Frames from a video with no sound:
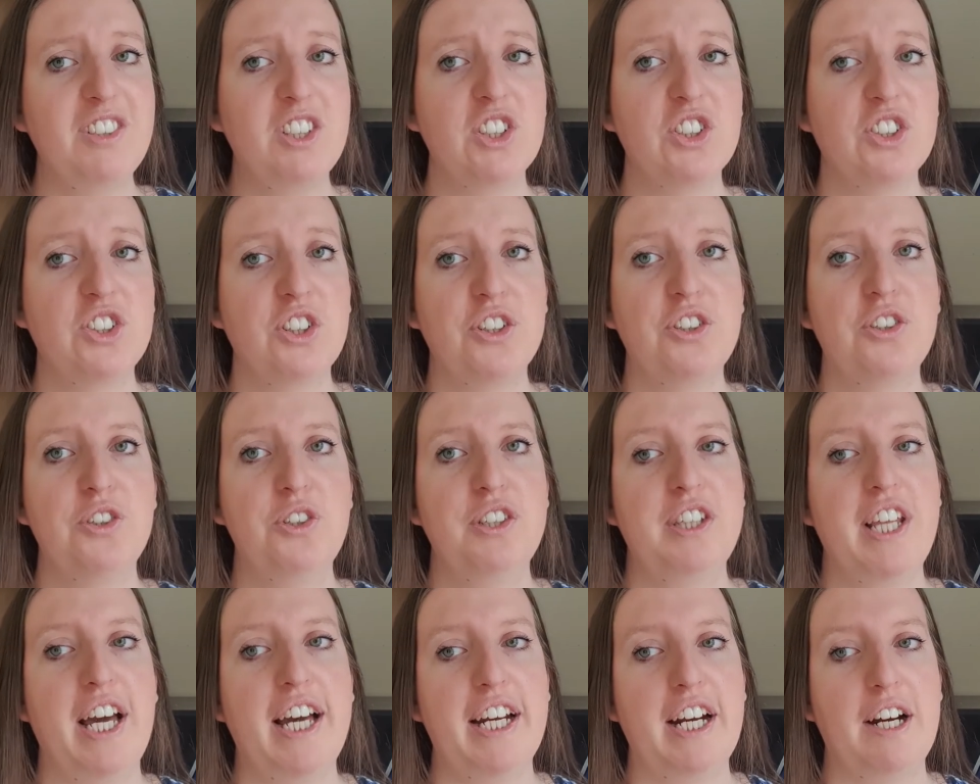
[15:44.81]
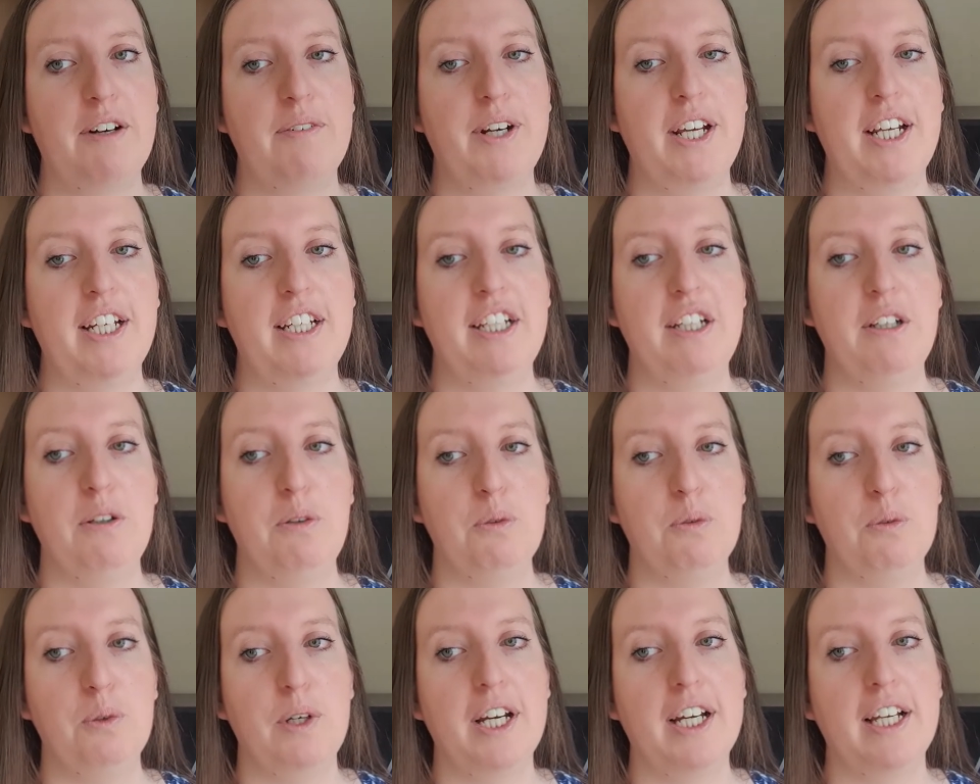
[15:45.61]
So through that I really
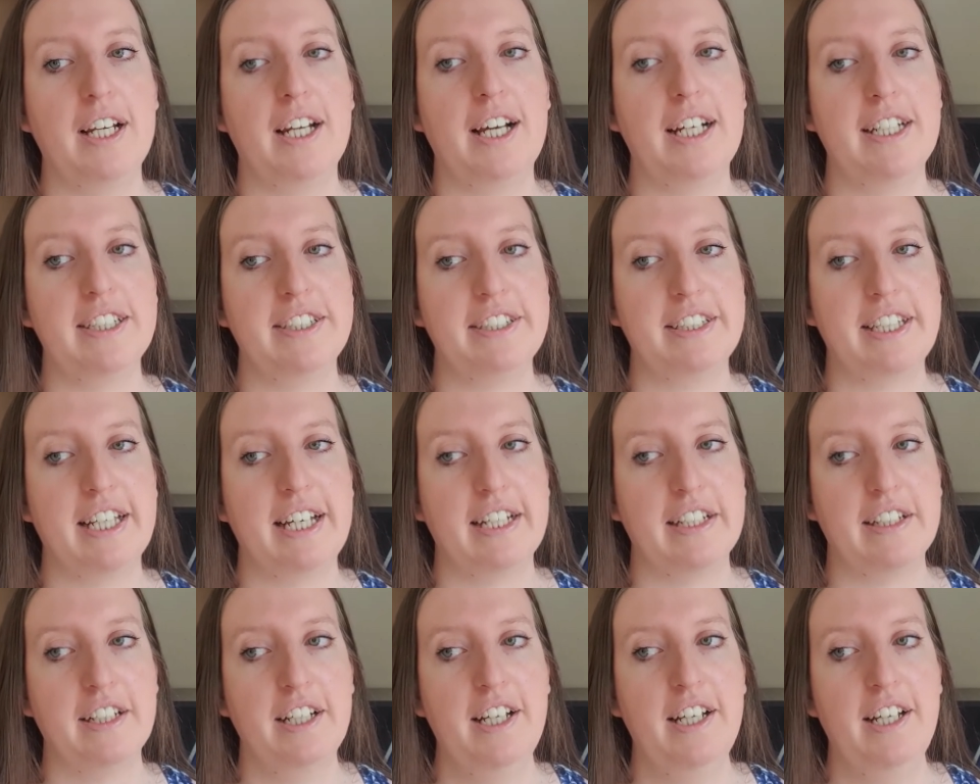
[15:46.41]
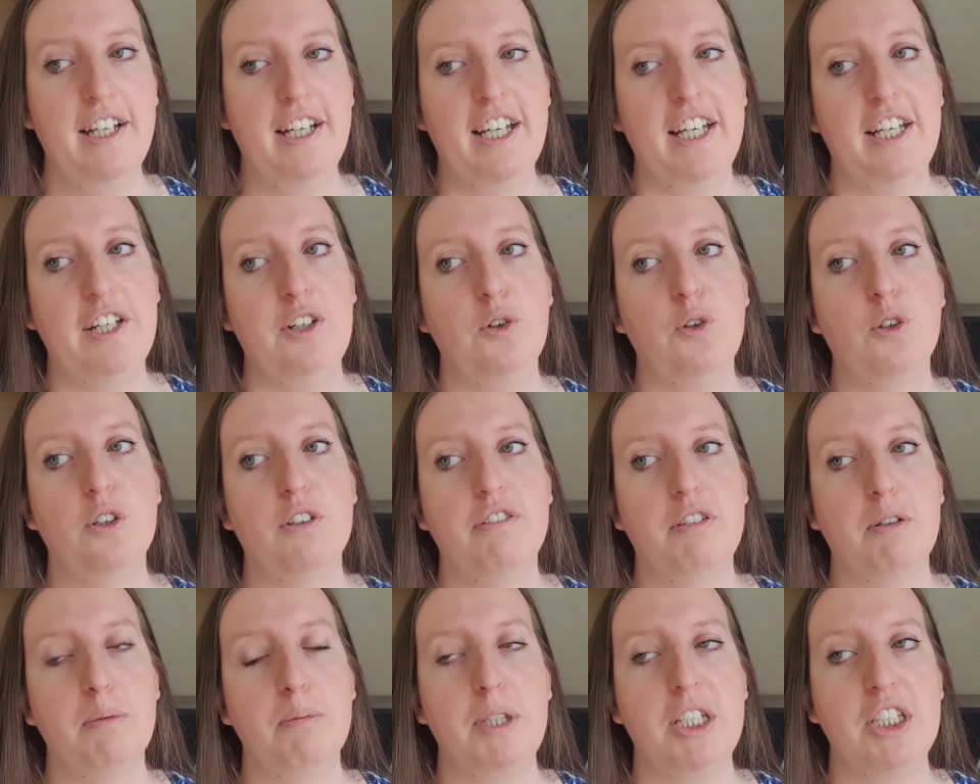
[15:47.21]
realized that in order
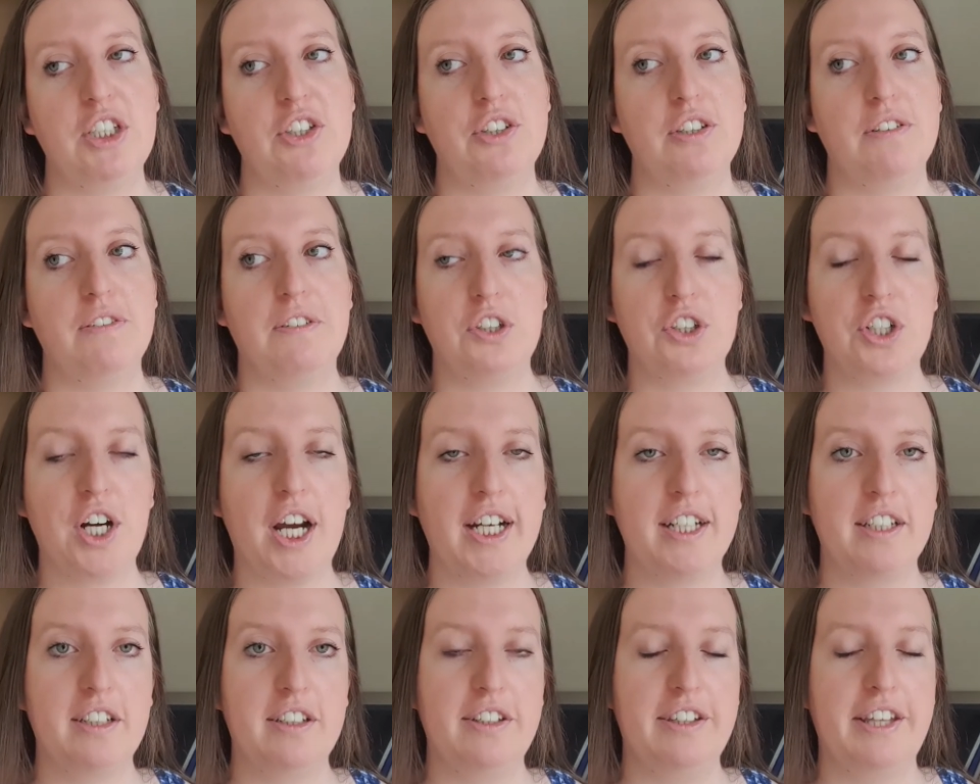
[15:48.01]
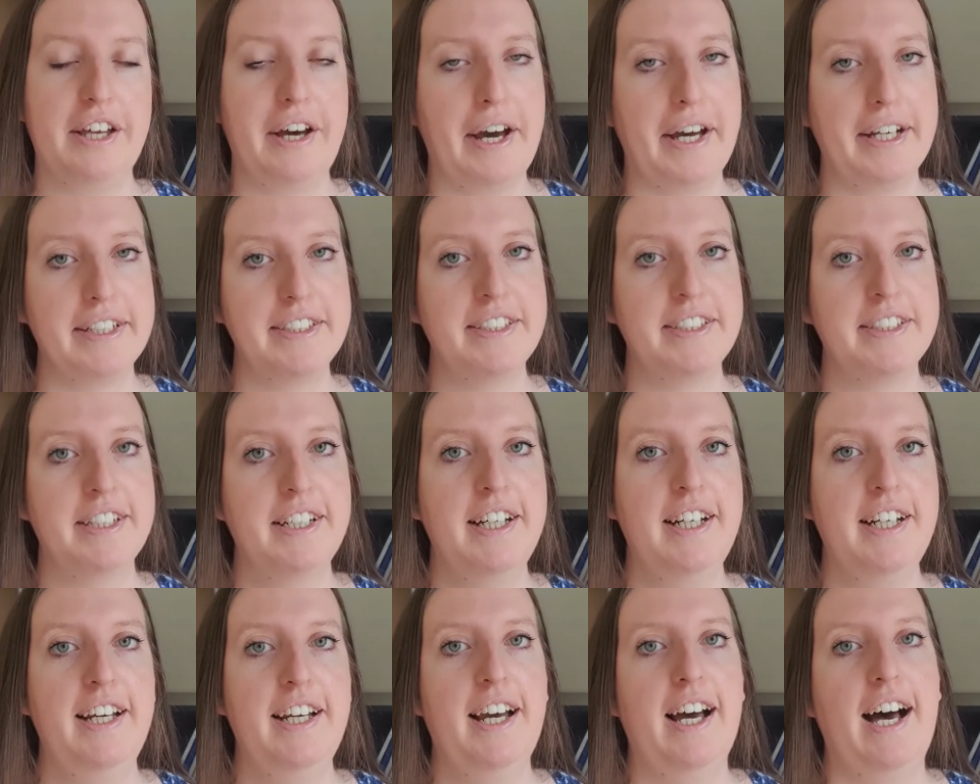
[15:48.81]
for me to have attracted that,
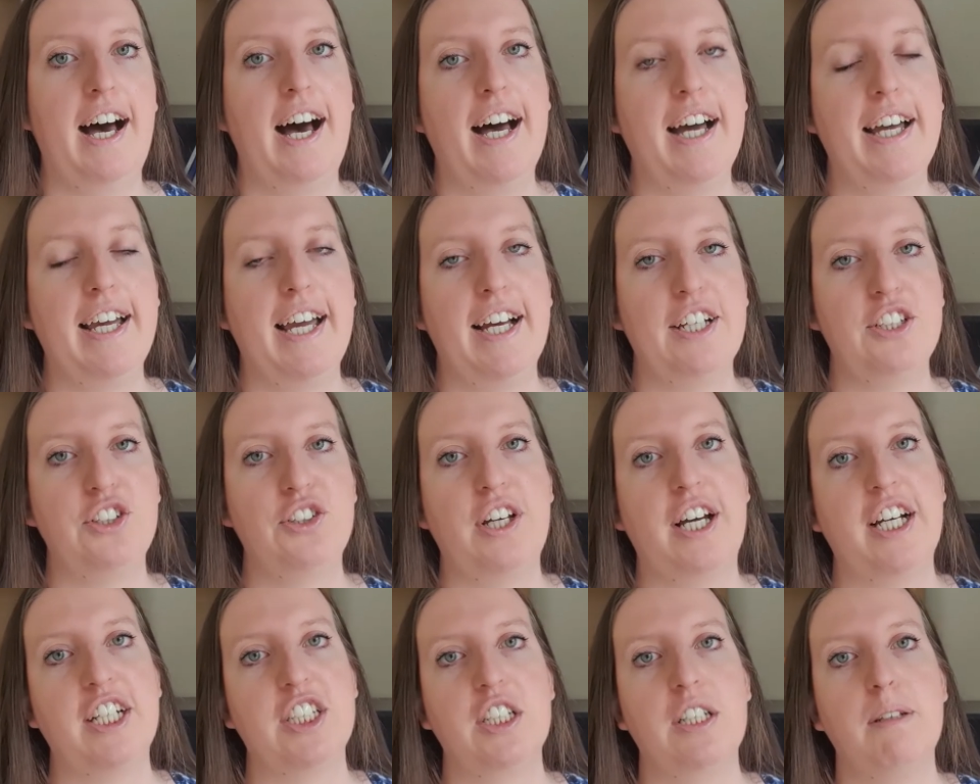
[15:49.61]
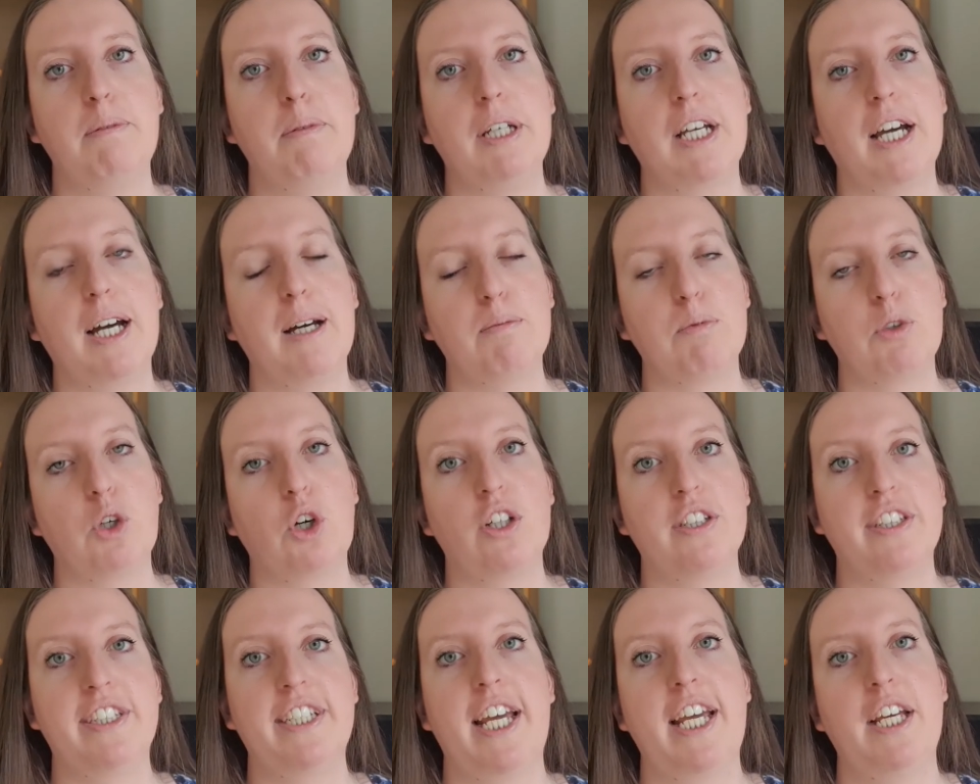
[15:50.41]
I had to actually become
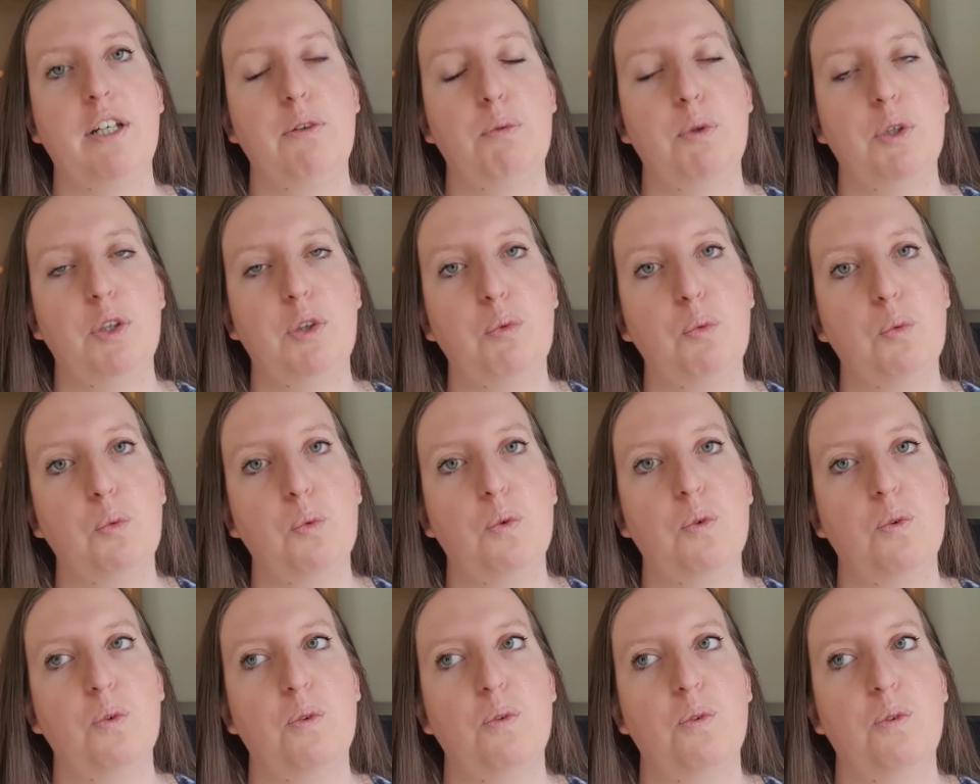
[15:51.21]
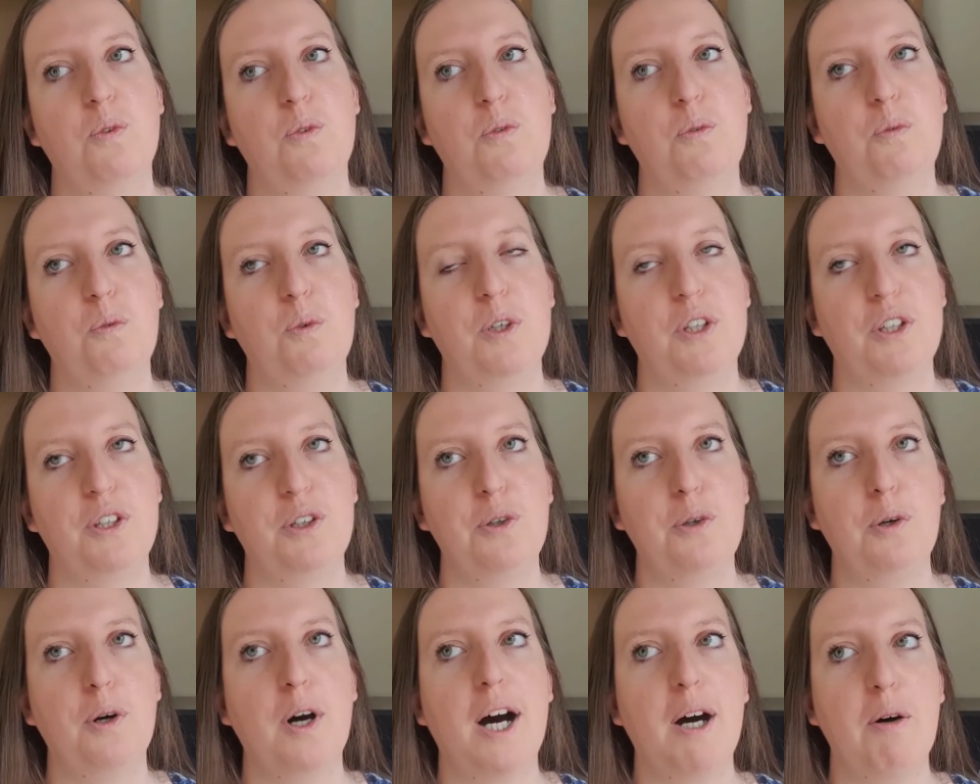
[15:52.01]
content with
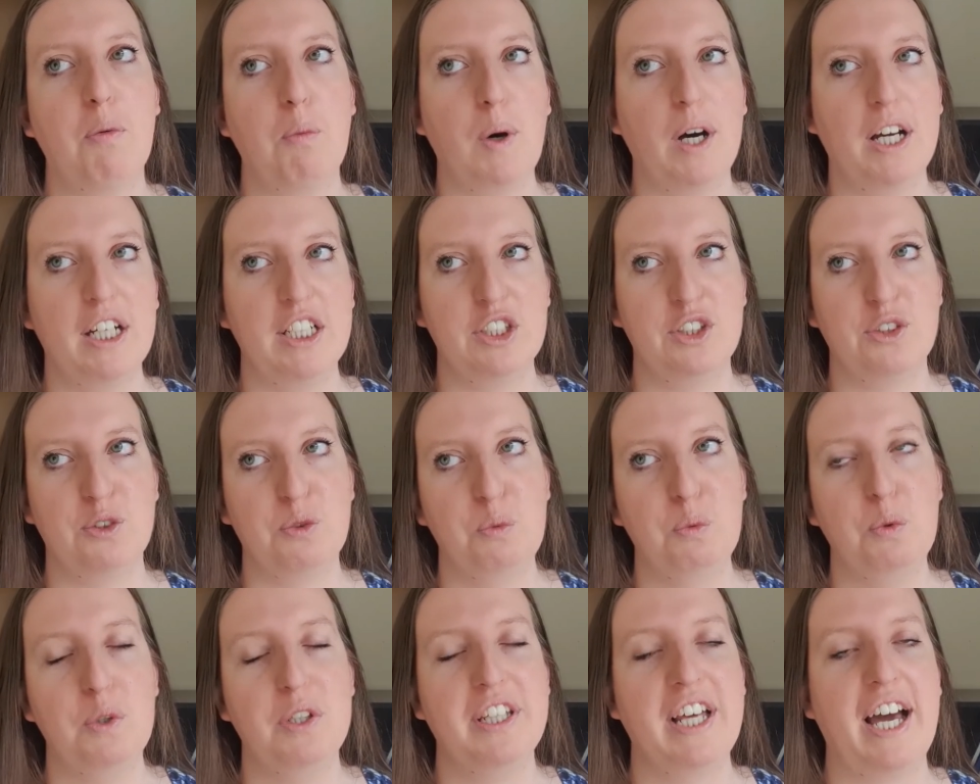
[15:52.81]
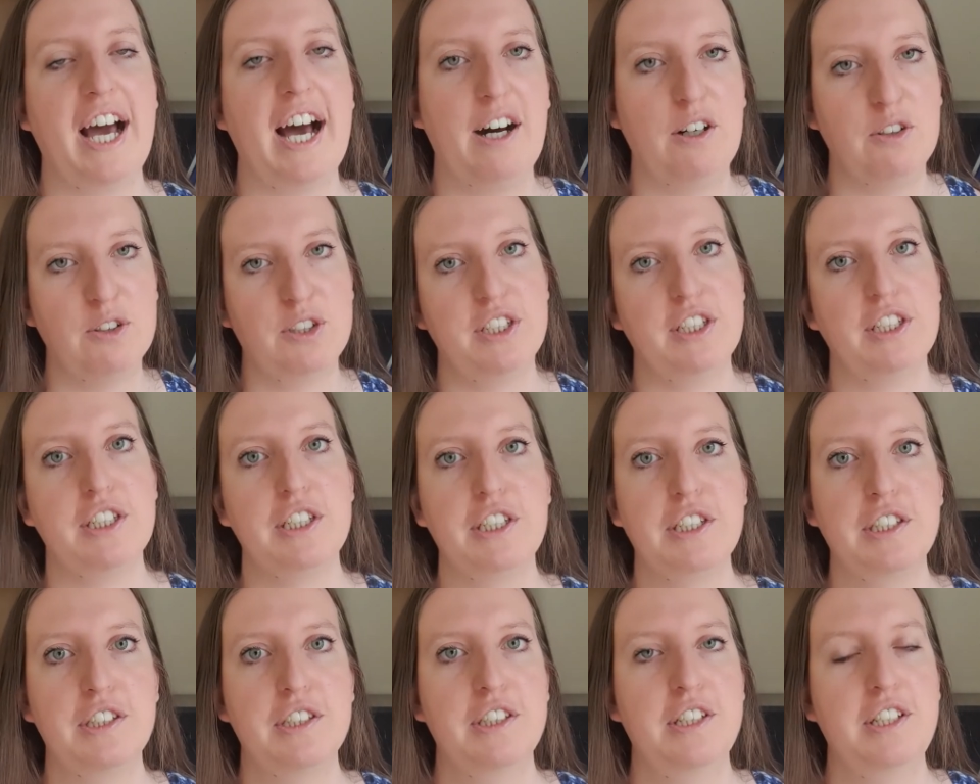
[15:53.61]
who I was without
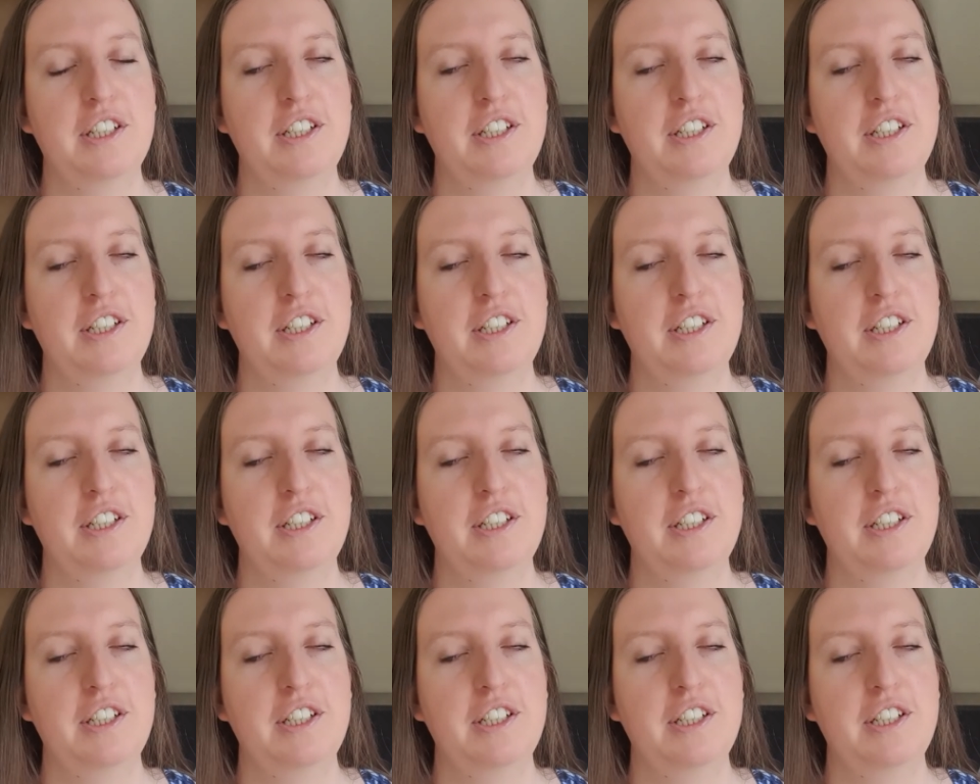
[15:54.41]
it.